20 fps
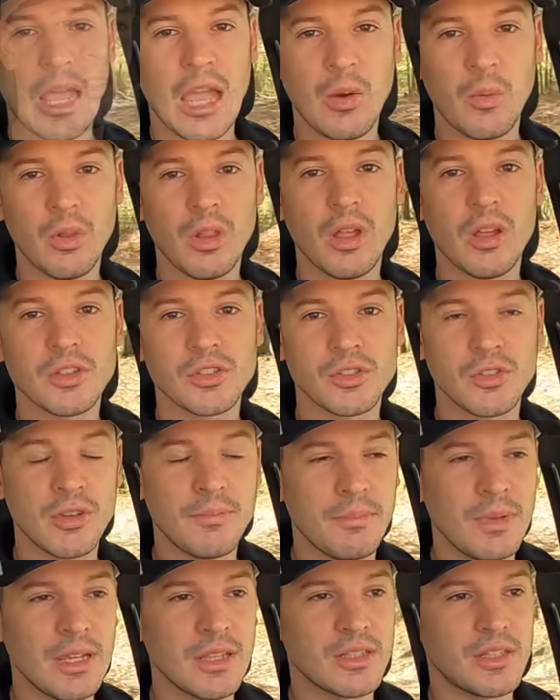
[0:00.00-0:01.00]
I will also
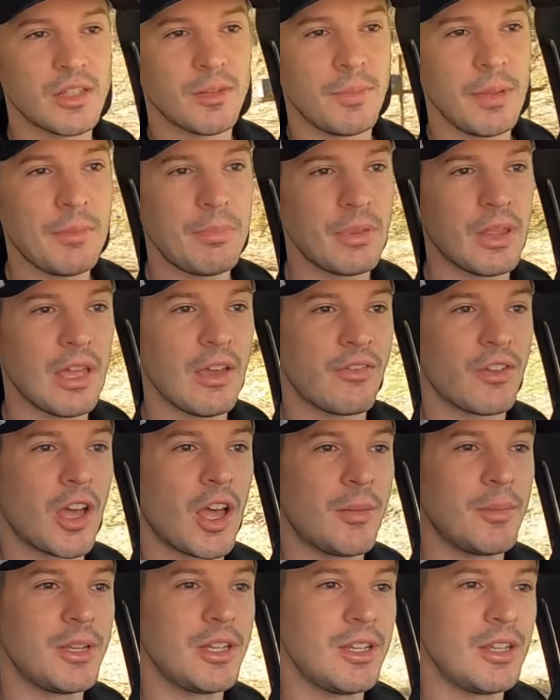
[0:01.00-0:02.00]
admit to the people that have
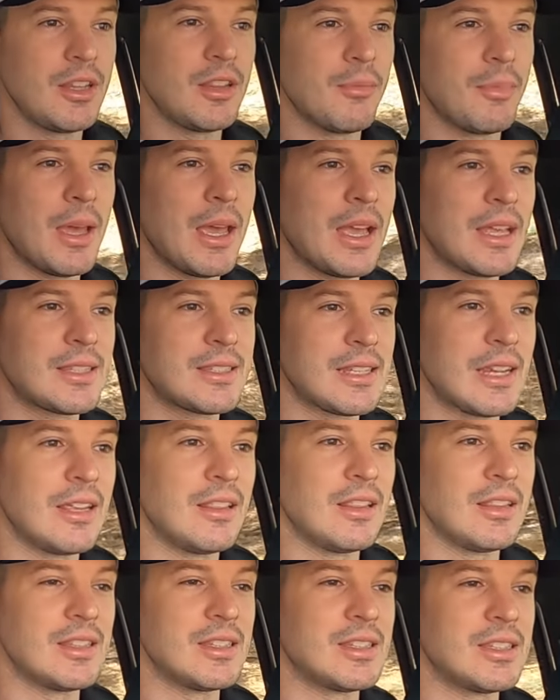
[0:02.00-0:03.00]
commented in the past
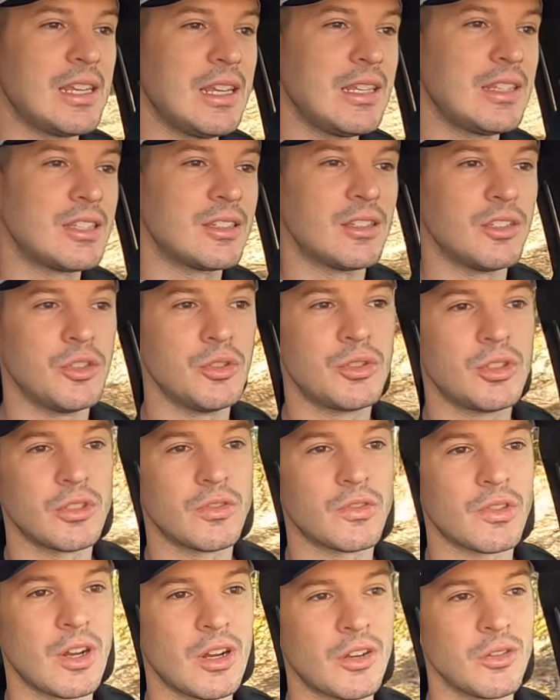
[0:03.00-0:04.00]
saying that the seats in the new
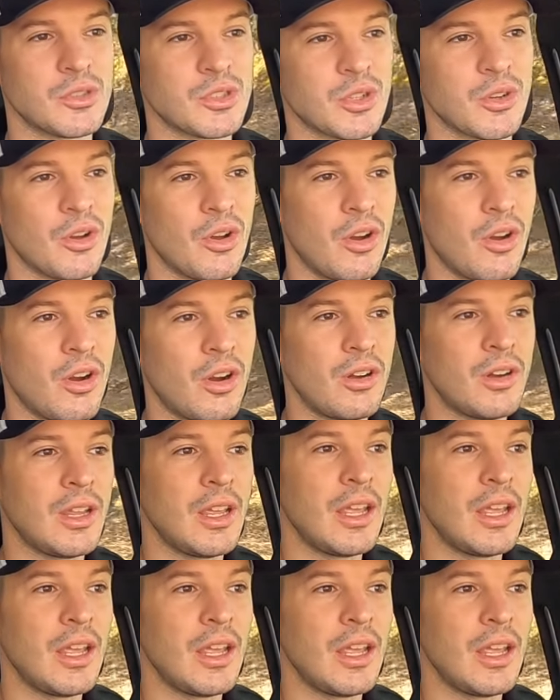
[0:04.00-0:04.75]
Silverados are hard.